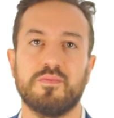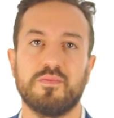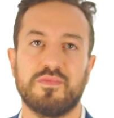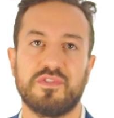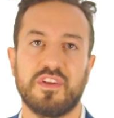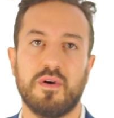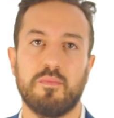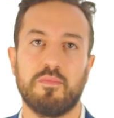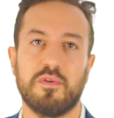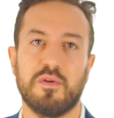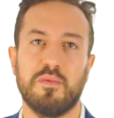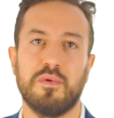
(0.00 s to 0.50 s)

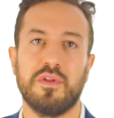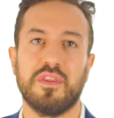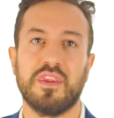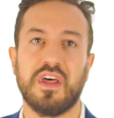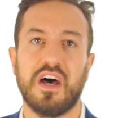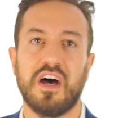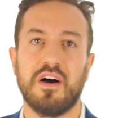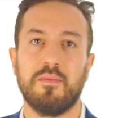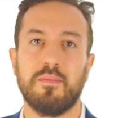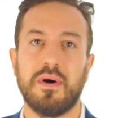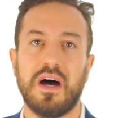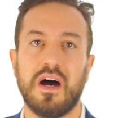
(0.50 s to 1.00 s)
supplement
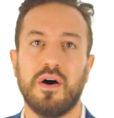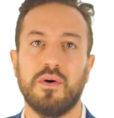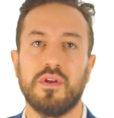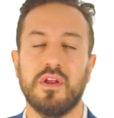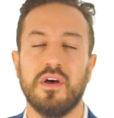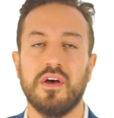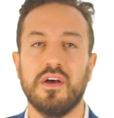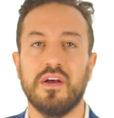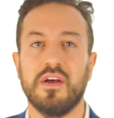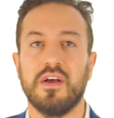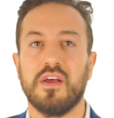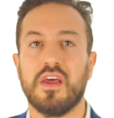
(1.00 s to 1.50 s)
that
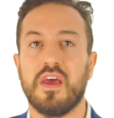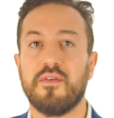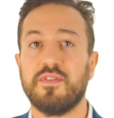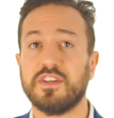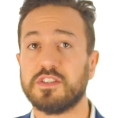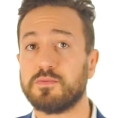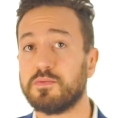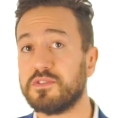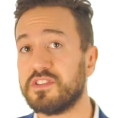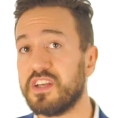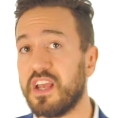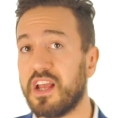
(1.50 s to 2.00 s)
amount. If
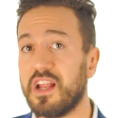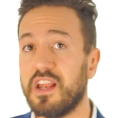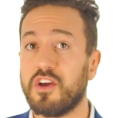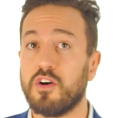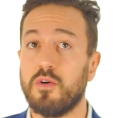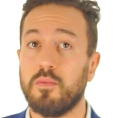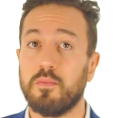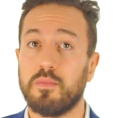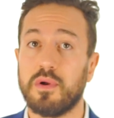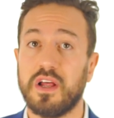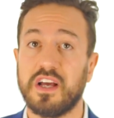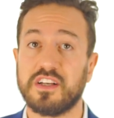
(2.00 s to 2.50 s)
it's particularly
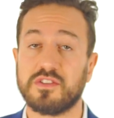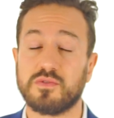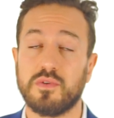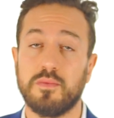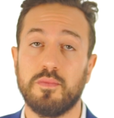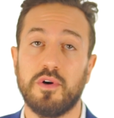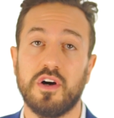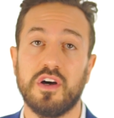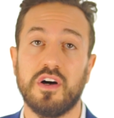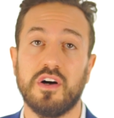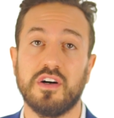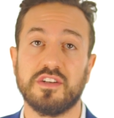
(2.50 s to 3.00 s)
complex, we
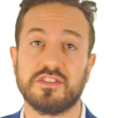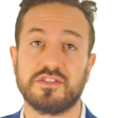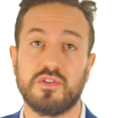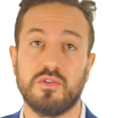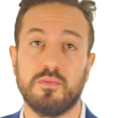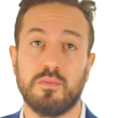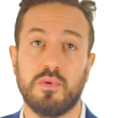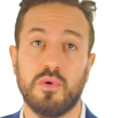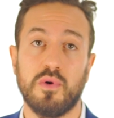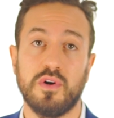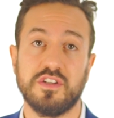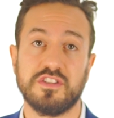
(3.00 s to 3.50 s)
might ask
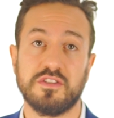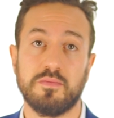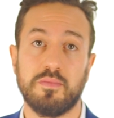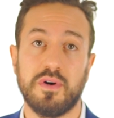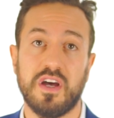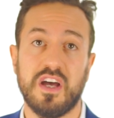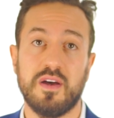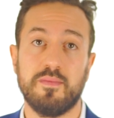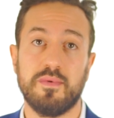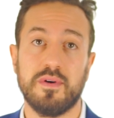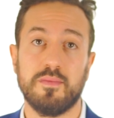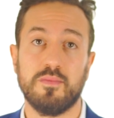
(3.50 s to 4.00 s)
your employer to
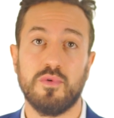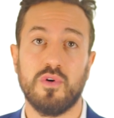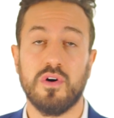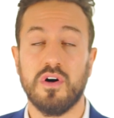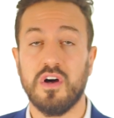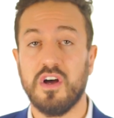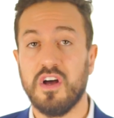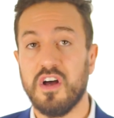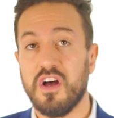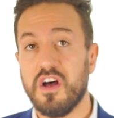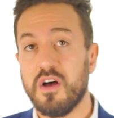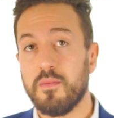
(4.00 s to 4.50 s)
pay a bit more.
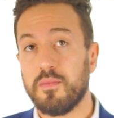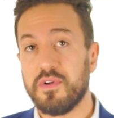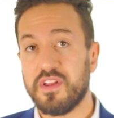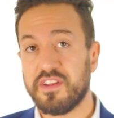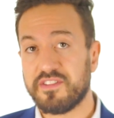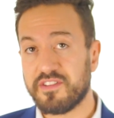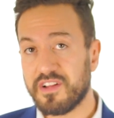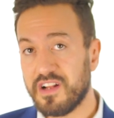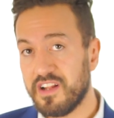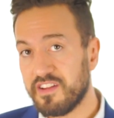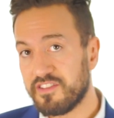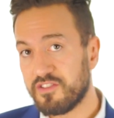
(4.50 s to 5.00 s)
But
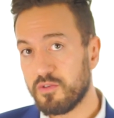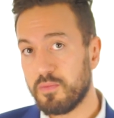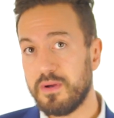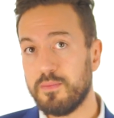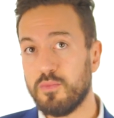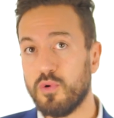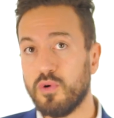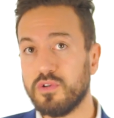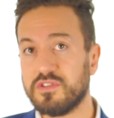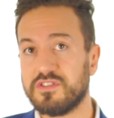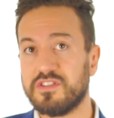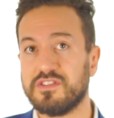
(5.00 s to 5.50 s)
there's a little
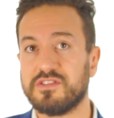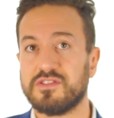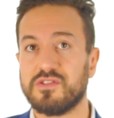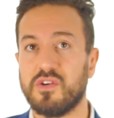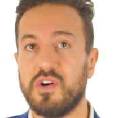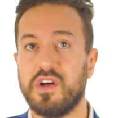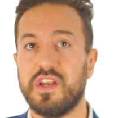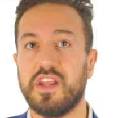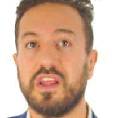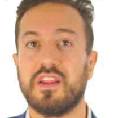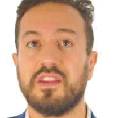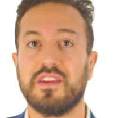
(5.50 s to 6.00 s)
bit more to
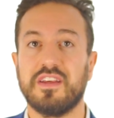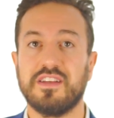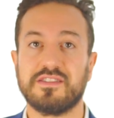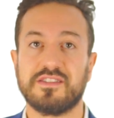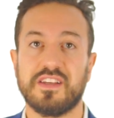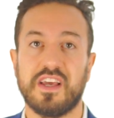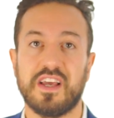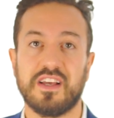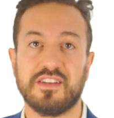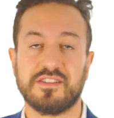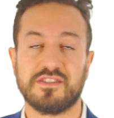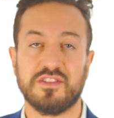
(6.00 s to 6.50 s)
signing these
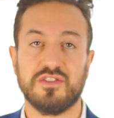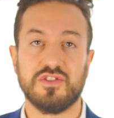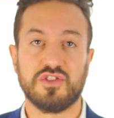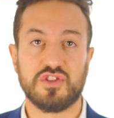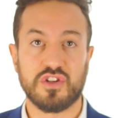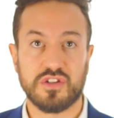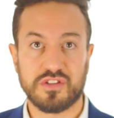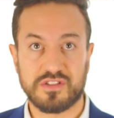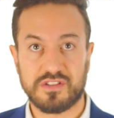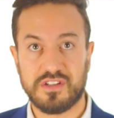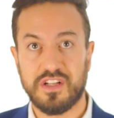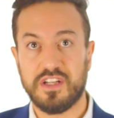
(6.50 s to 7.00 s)
things than
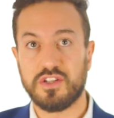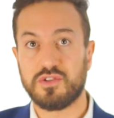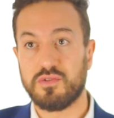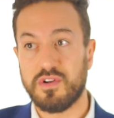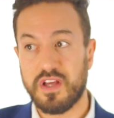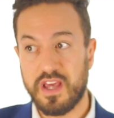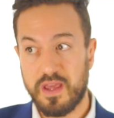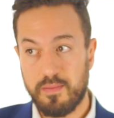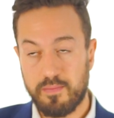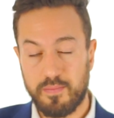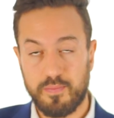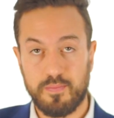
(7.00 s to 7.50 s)
just
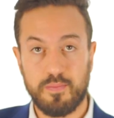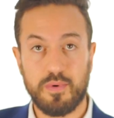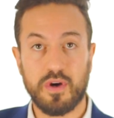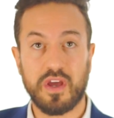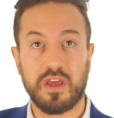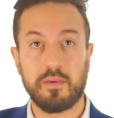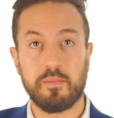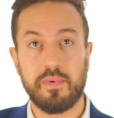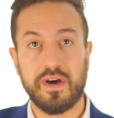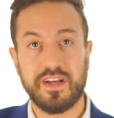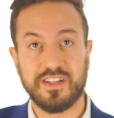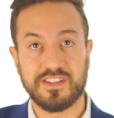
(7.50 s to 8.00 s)
literally
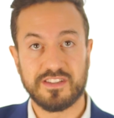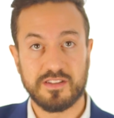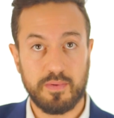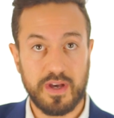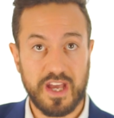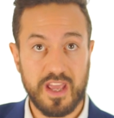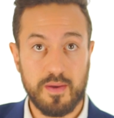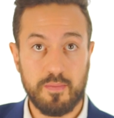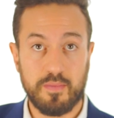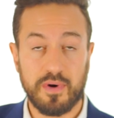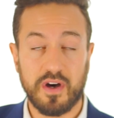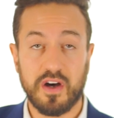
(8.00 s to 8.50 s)
putting pen to
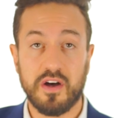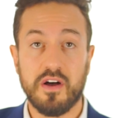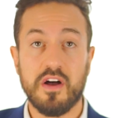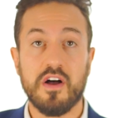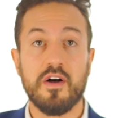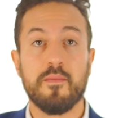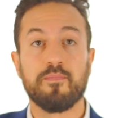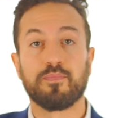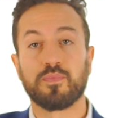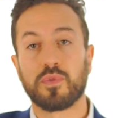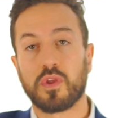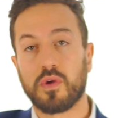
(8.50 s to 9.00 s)
paper.
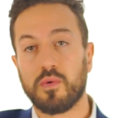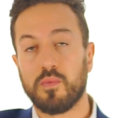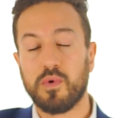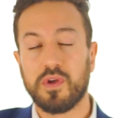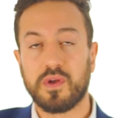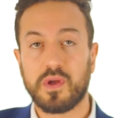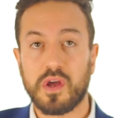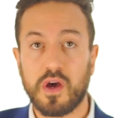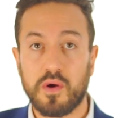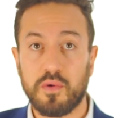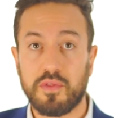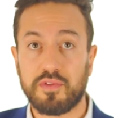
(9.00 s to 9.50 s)

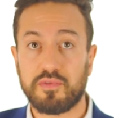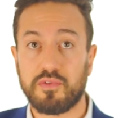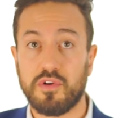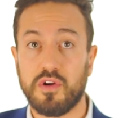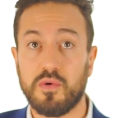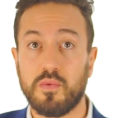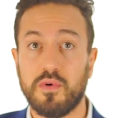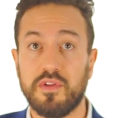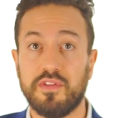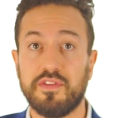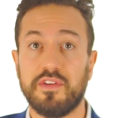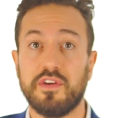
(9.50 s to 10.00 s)
We go through
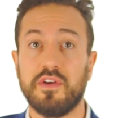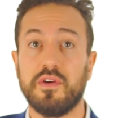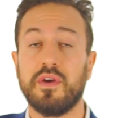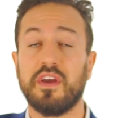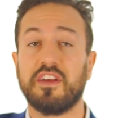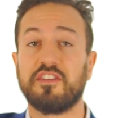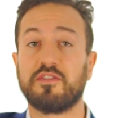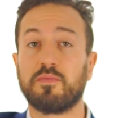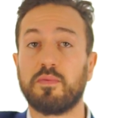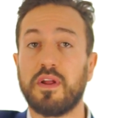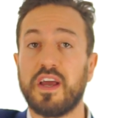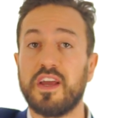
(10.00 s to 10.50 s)
it with you,
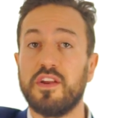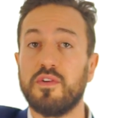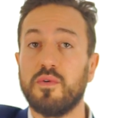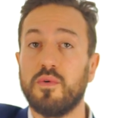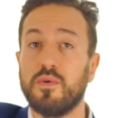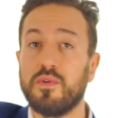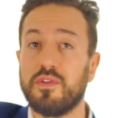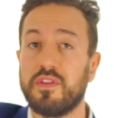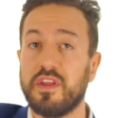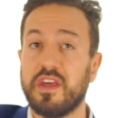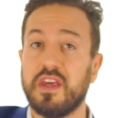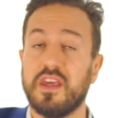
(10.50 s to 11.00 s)
explain
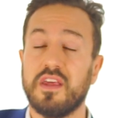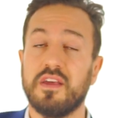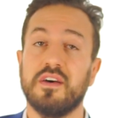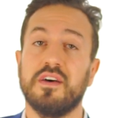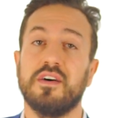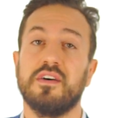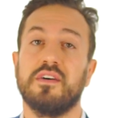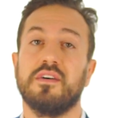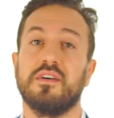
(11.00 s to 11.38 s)
all the